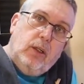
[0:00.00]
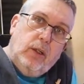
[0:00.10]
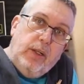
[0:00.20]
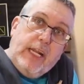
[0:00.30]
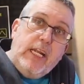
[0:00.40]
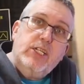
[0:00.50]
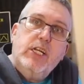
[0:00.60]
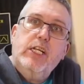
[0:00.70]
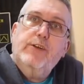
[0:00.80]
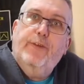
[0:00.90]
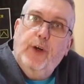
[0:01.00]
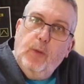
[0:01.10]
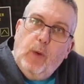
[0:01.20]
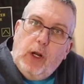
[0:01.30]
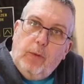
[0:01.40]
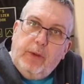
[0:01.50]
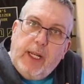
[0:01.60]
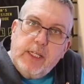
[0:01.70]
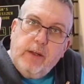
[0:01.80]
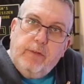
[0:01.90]
needs its firmware
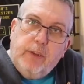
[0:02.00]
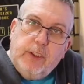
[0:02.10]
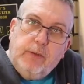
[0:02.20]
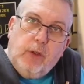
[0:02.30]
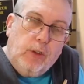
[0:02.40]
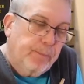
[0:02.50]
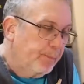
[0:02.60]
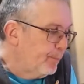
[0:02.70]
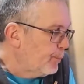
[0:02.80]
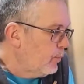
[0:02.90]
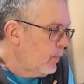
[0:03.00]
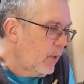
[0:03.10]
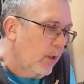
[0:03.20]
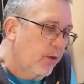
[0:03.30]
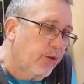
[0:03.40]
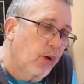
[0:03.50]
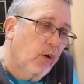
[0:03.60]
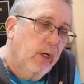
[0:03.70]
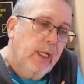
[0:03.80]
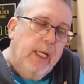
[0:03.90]
updating first of all.
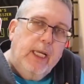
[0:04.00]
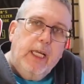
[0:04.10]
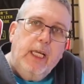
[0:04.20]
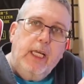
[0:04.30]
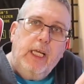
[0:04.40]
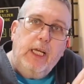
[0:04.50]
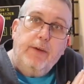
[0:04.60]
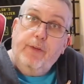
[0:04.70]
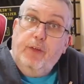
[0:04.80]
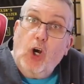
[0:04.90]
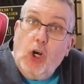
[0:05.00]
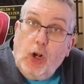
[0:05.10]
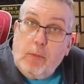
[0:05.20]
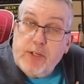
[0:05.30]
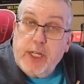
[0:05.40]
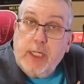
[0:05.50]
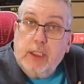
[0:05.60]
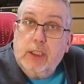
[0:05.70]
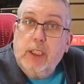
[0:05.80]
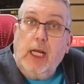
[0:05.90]
So if you've got an
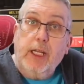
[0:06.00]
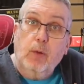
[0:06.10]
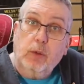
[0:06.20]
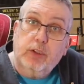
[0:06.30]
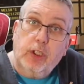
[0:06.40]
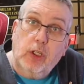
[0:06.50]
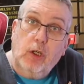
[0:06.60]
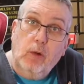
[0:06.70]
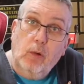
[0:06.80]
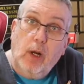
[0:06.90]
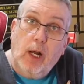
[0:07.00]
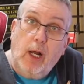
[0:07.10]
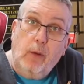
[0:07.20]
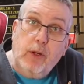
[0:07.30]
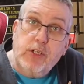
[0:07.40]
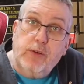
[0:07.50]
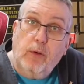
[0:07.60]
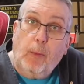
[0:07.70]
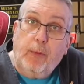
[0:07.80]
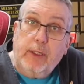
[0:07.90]
Opsix and you want to know which
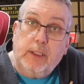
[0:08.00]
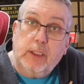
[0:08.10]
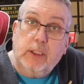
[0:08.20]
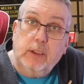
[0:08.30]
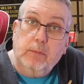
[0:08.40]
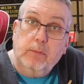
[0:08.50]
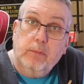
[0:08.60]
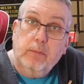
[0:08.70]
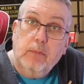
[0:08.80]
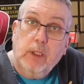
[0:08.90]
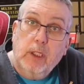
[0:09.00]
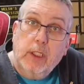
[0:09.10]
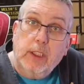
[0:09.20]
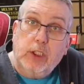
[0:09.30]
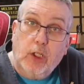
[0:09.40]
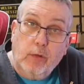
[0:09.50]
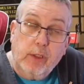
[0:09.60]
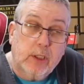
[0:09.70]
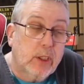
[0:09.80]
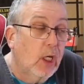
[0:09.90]
operating system is
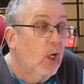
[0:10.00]
current,